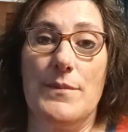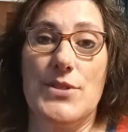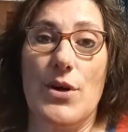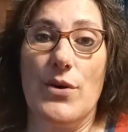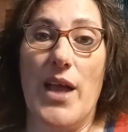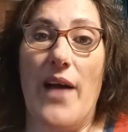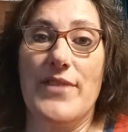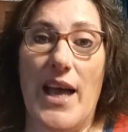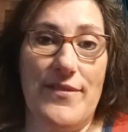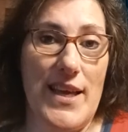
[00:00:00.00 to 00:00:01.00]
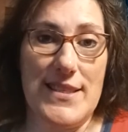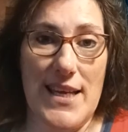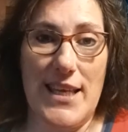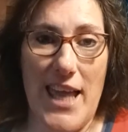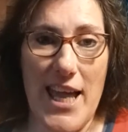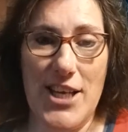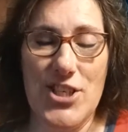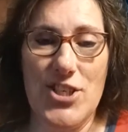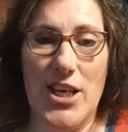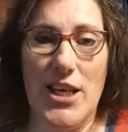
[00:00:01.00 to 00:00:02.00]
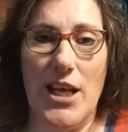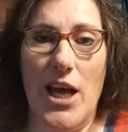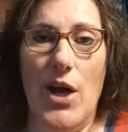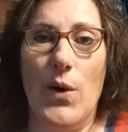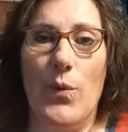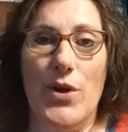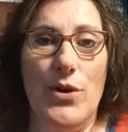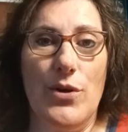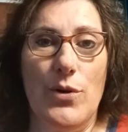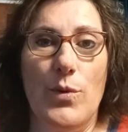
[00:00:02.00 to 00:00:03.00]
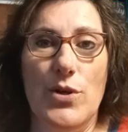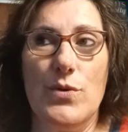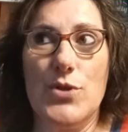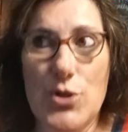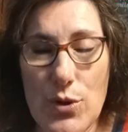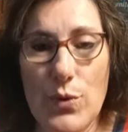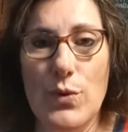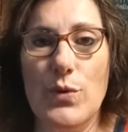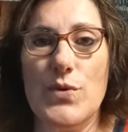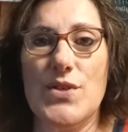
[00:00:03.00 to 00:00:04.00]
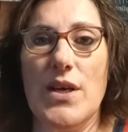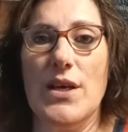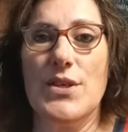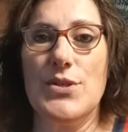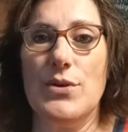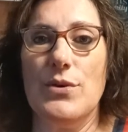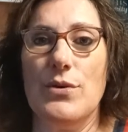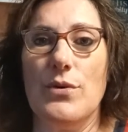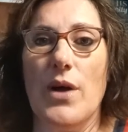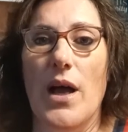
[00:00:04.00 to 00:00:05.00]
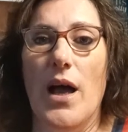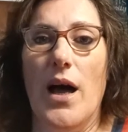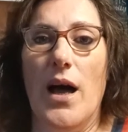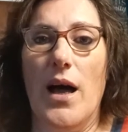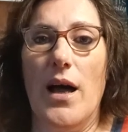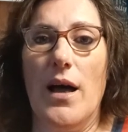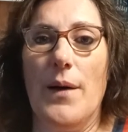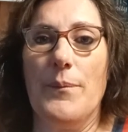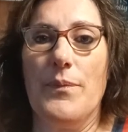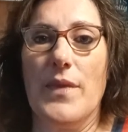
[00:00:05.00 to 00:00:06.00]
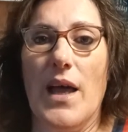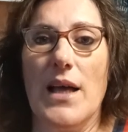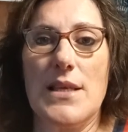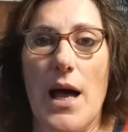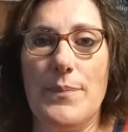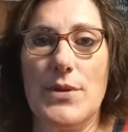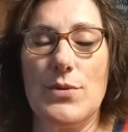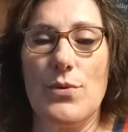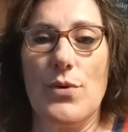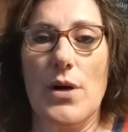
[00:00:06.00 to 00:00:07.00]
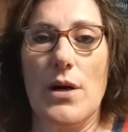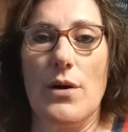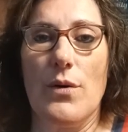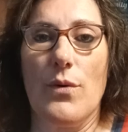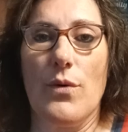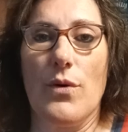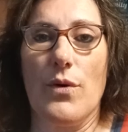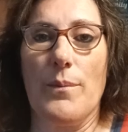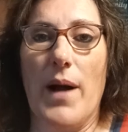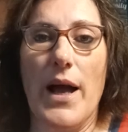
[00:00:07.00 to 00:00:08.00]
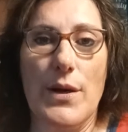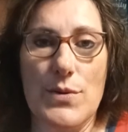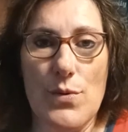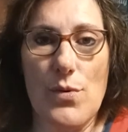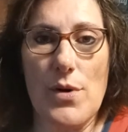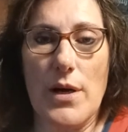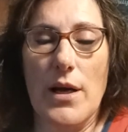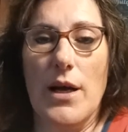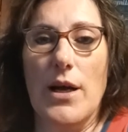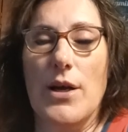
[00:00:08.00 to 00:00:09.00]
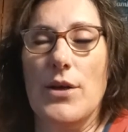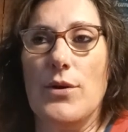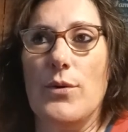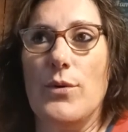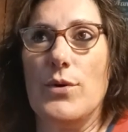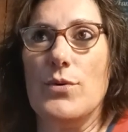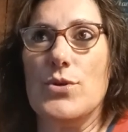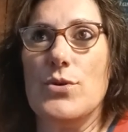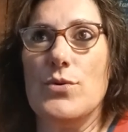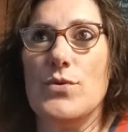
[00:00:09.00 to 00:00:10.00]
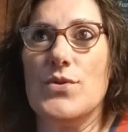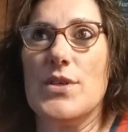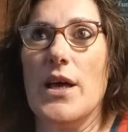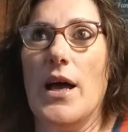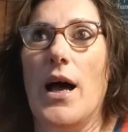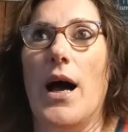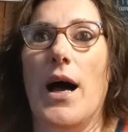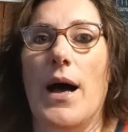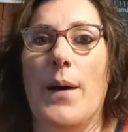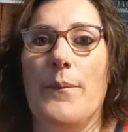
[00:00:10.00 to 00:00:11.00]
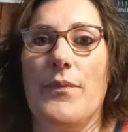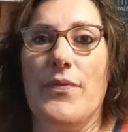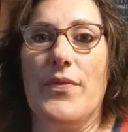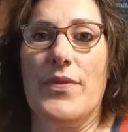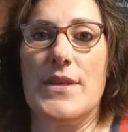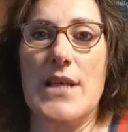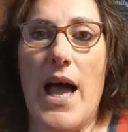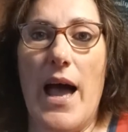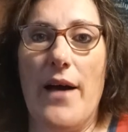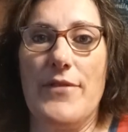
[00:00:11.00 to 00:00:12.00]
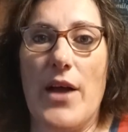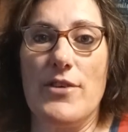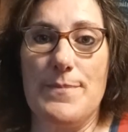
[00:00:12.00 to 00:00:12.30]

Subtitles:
so you have to have that dedication when you choose to adopt a dog or buy a dog, you choose to have that